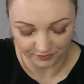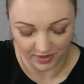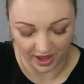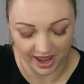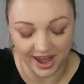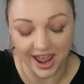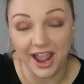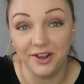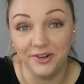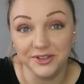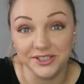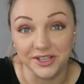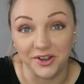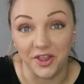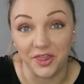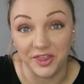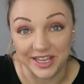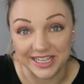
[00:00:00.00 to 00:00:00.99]
And I
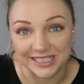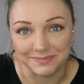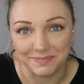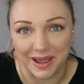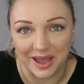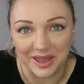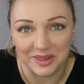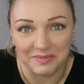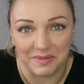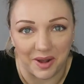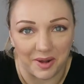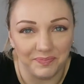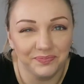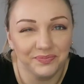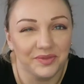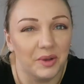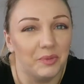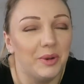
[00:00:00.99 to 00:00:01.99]
also got this bath bomb.
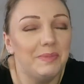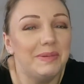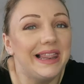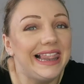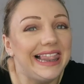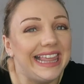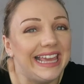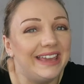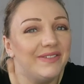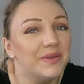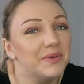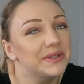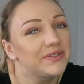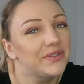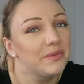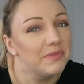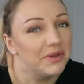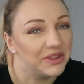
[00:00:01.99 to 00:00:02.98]
We believe it
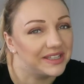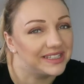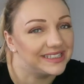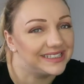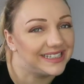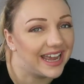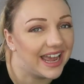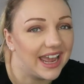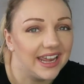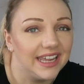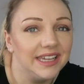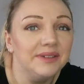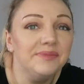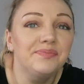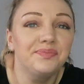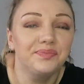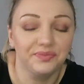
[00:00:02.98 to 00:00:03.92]
was for Mother's Day,